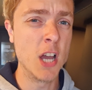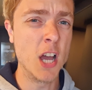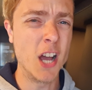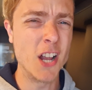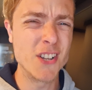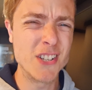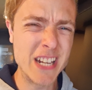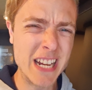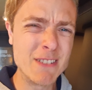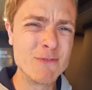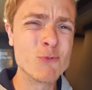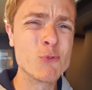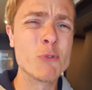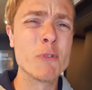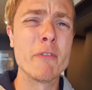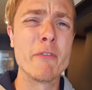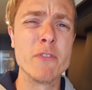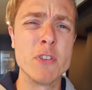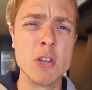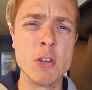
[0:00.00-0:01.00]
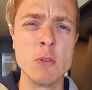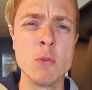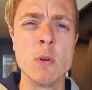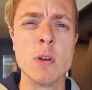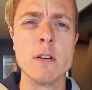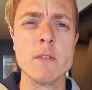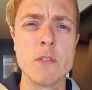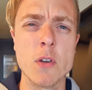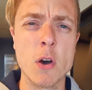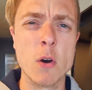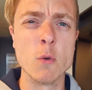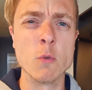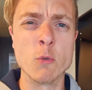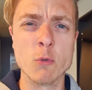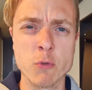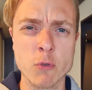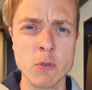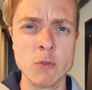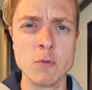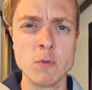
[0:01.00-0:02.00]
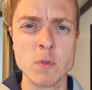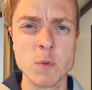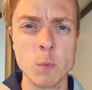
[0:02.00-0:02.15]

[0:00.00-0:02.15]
a general review of the whole cruise.